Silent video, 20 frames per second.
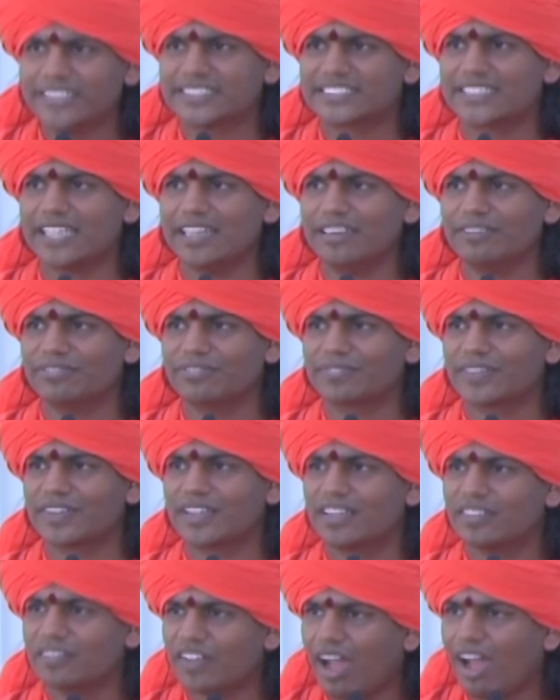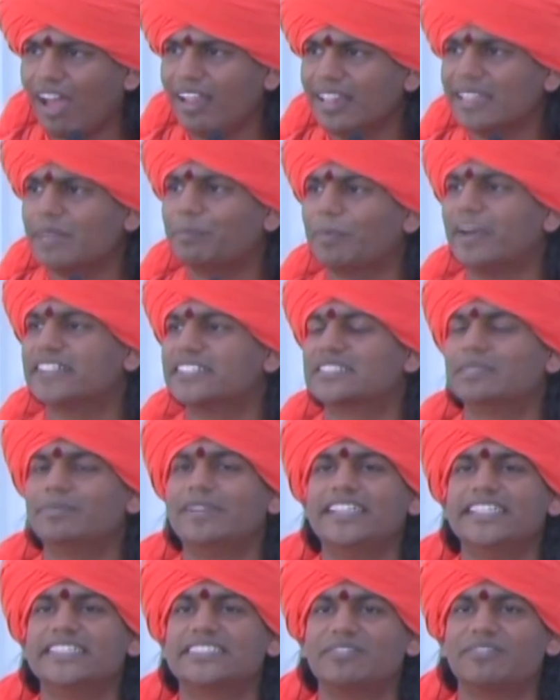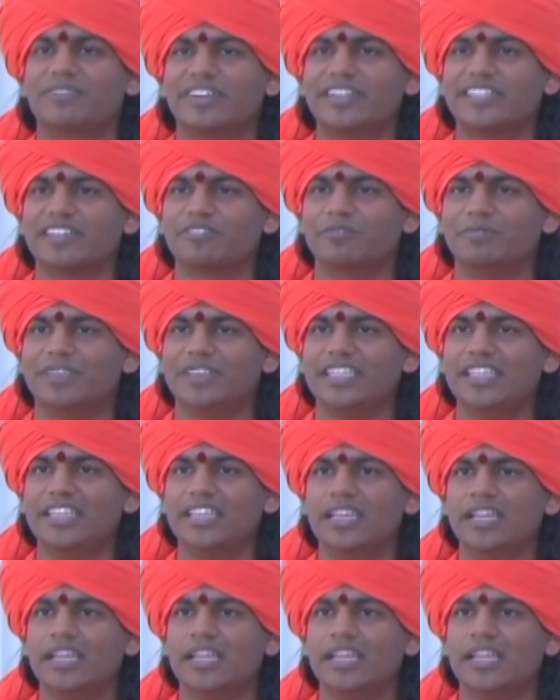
itself, all the possibilities in front of me,